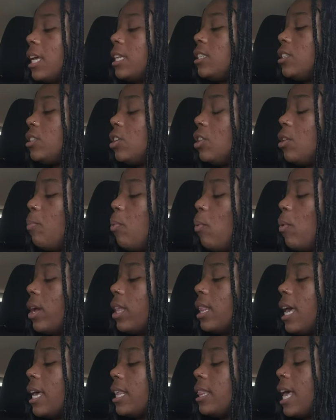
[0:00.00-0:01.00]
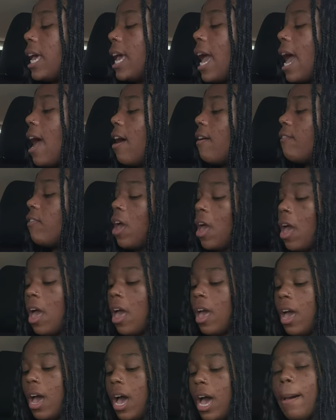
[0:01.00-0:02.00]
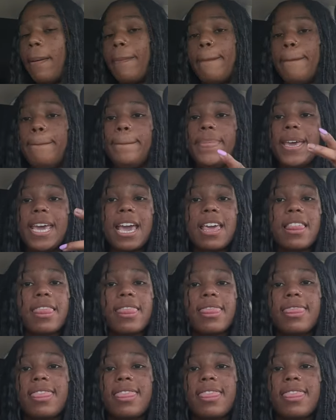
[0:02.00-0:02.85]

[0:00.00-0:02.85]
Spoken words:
It's to the point. Like, they have a big